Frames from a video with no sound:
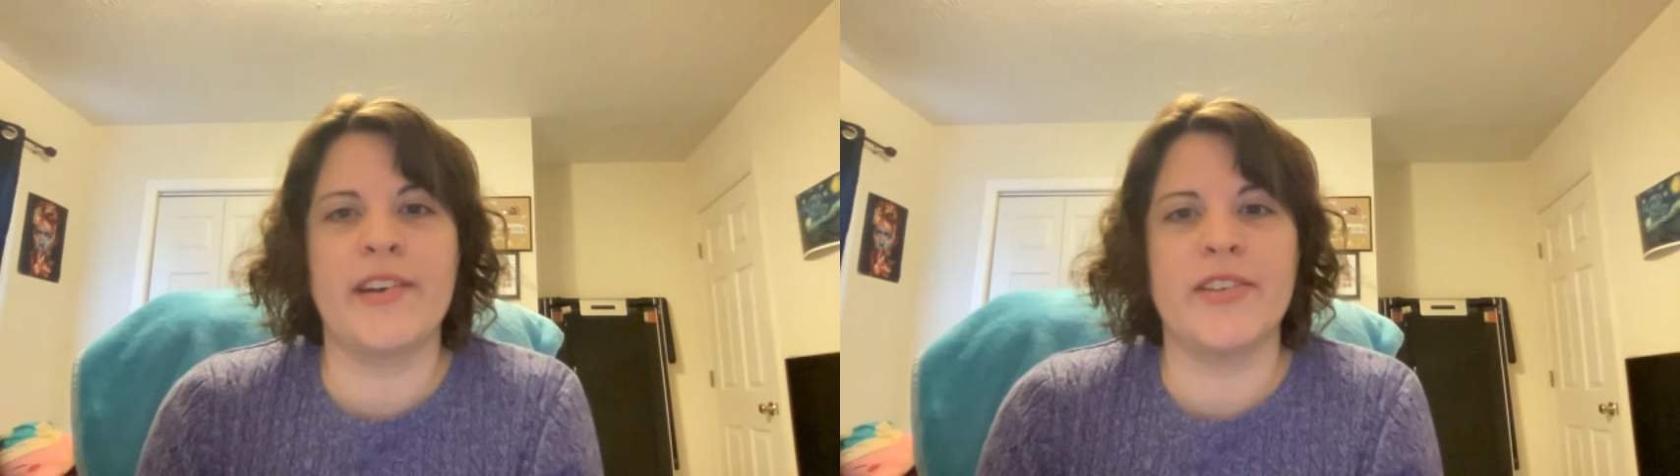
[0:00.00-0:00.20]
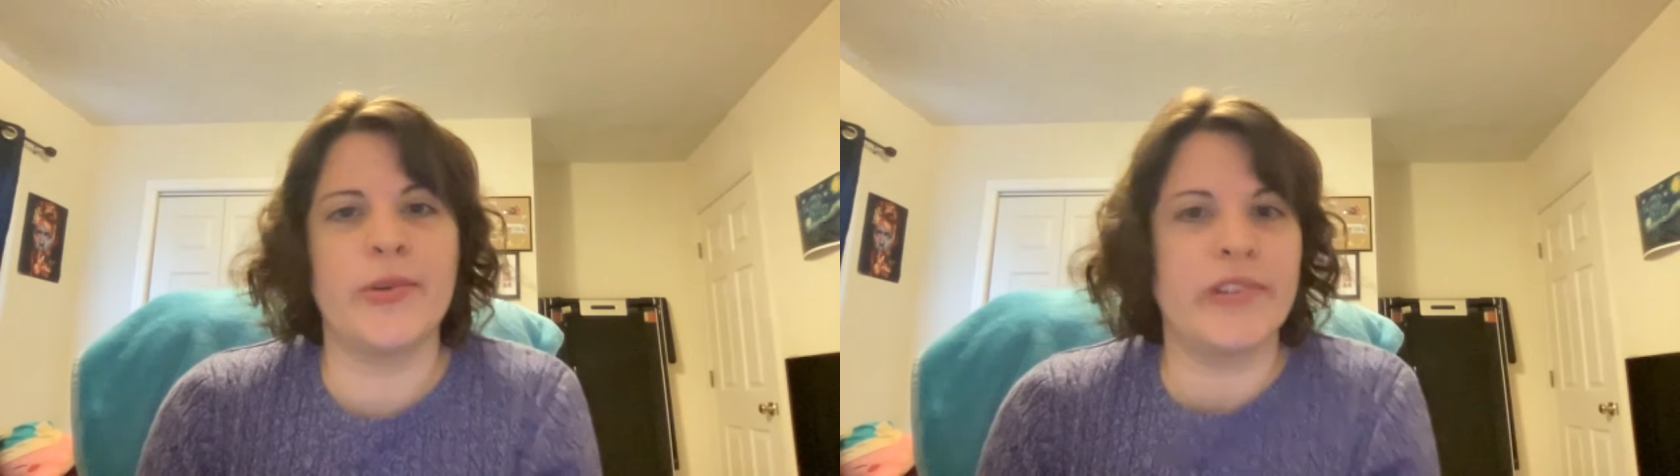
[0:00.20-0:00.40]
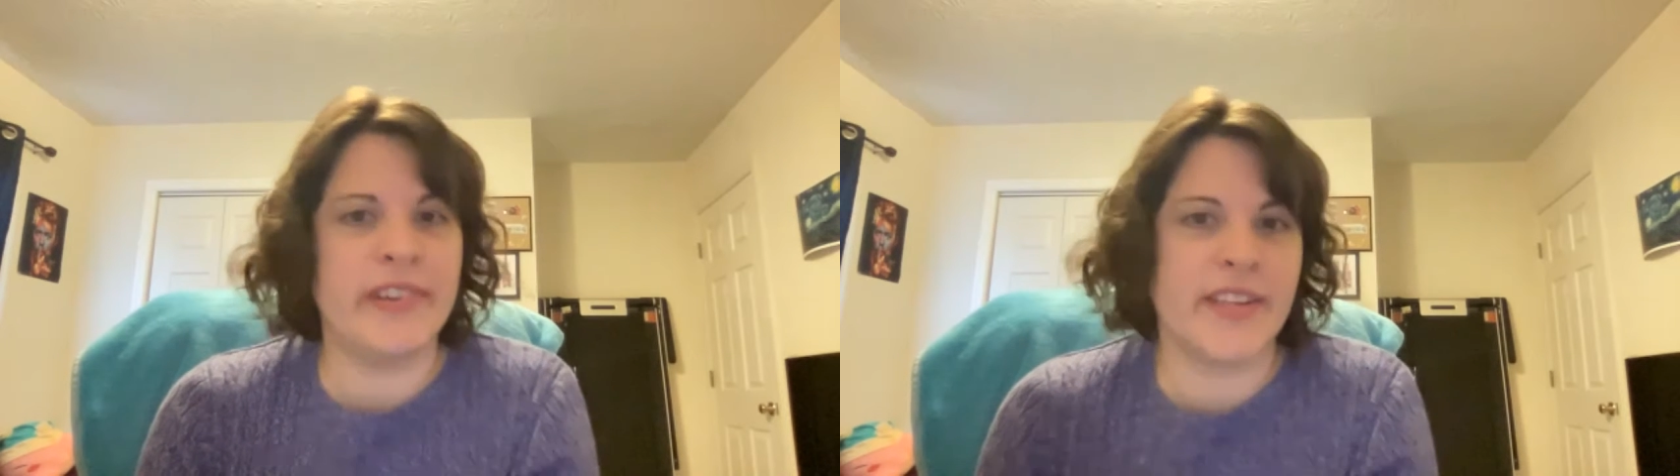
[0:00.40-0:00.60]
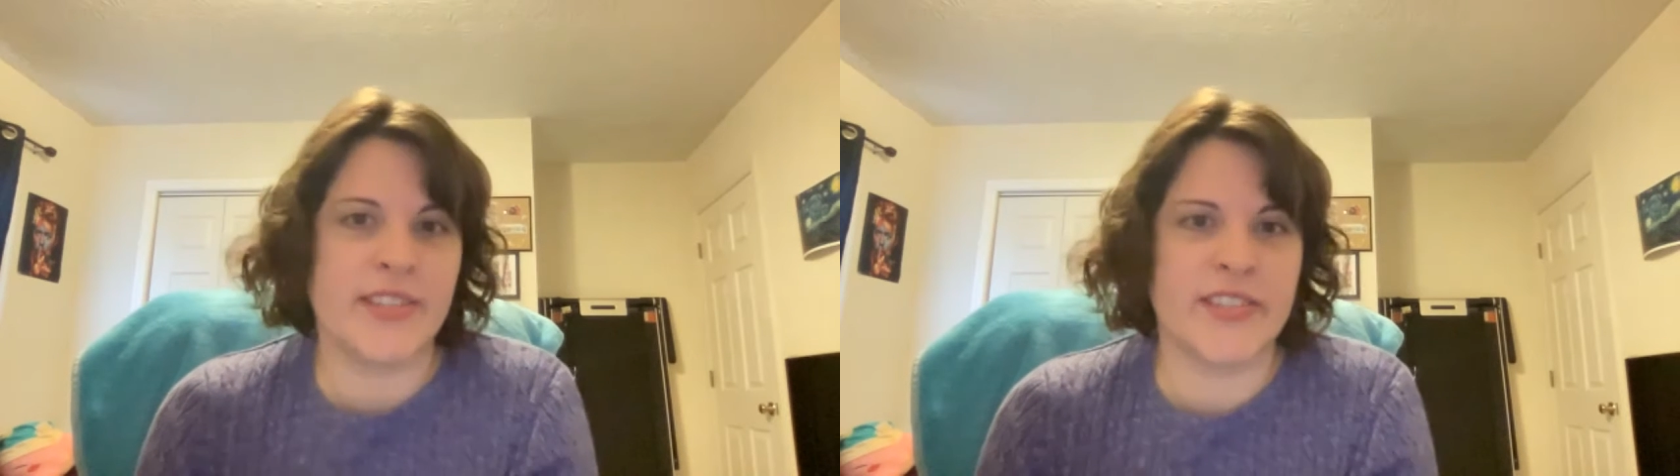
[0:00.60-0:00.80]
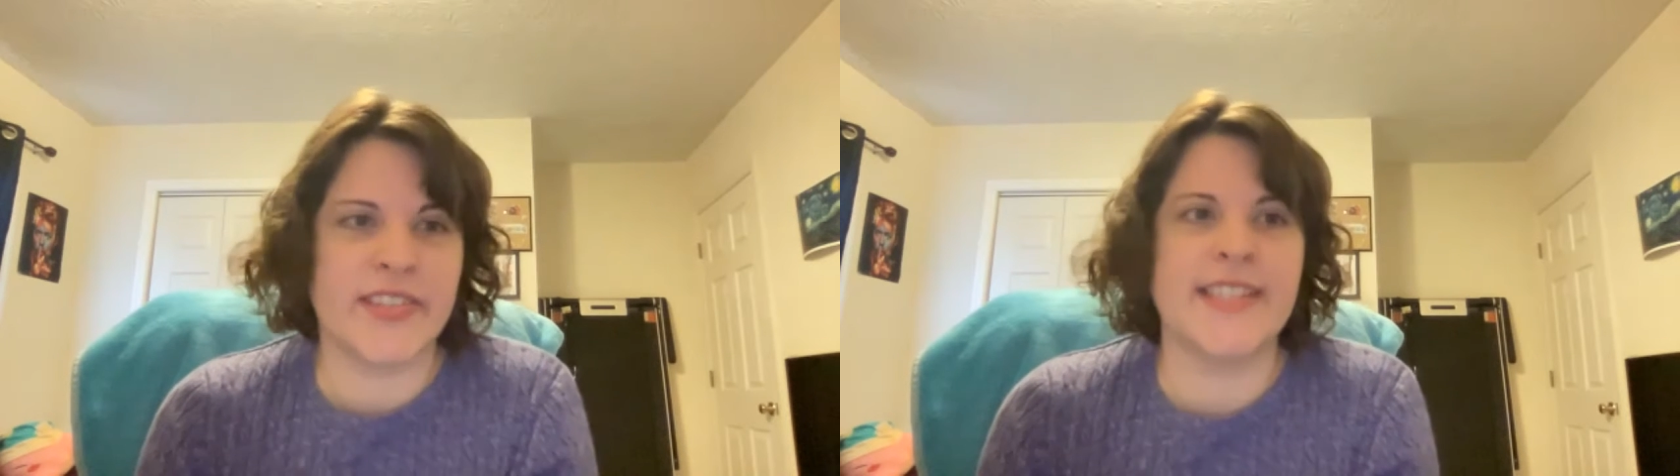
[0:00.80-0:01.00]
tutoring
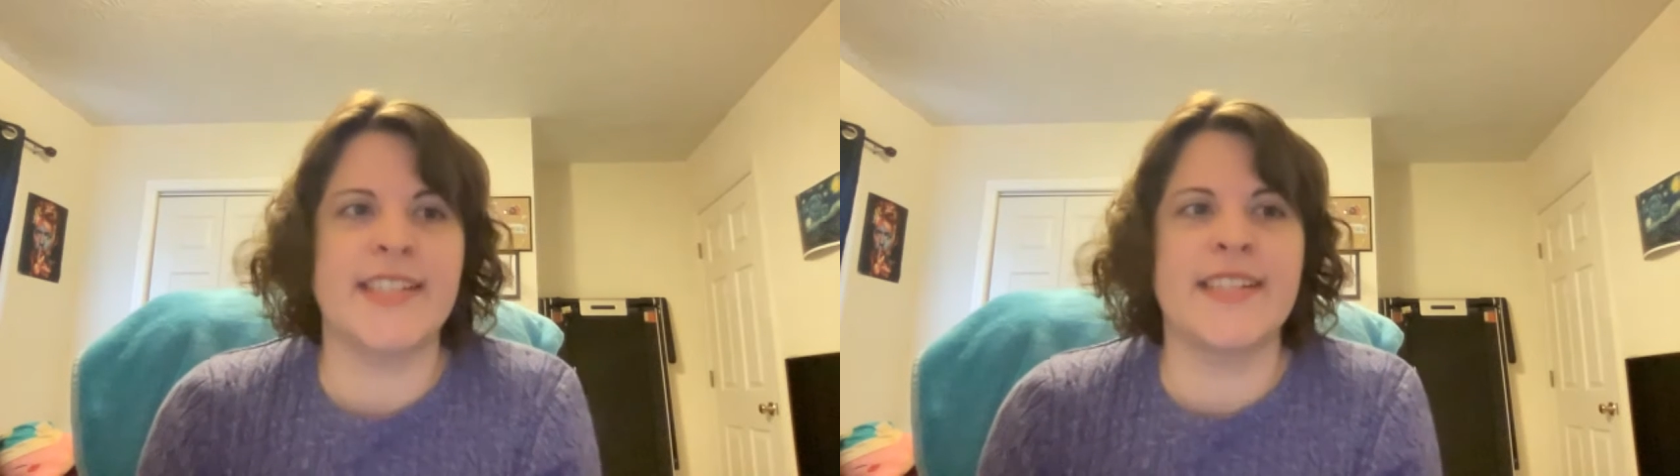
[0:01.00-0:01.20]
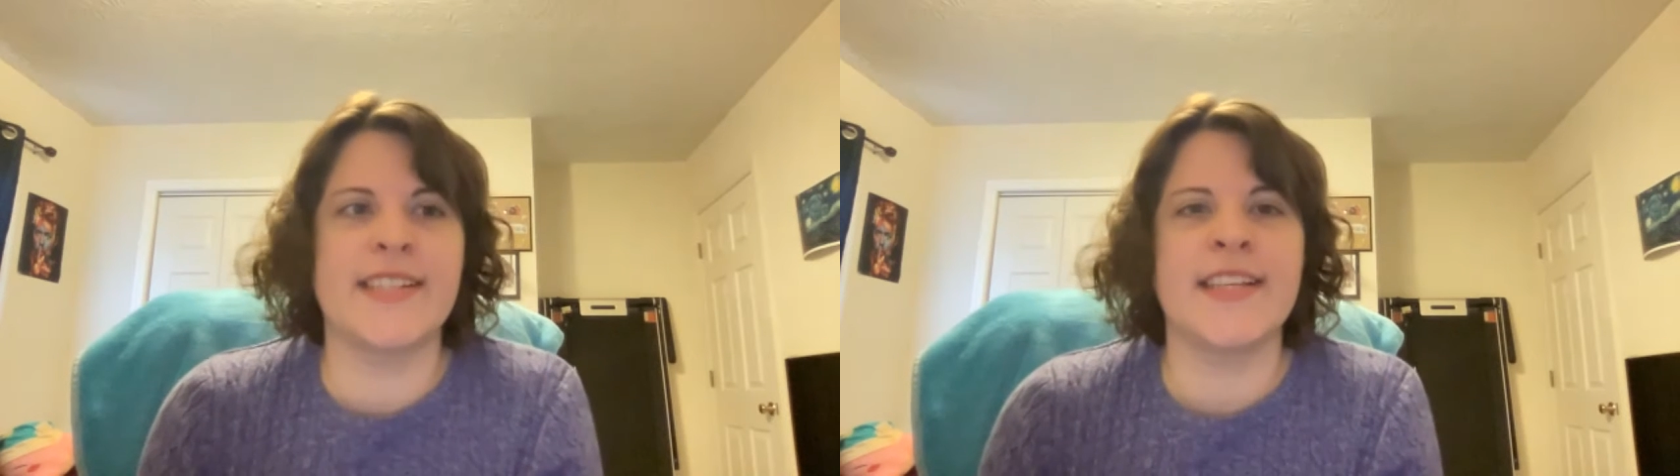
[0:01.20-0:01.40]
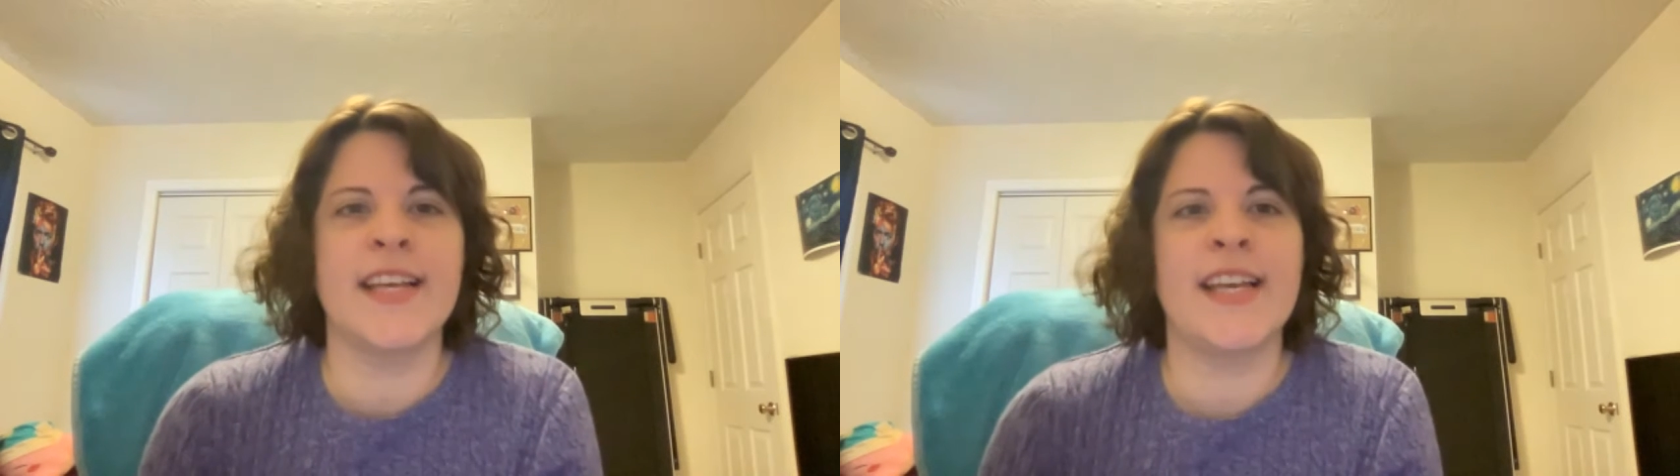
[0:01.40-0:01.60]
services,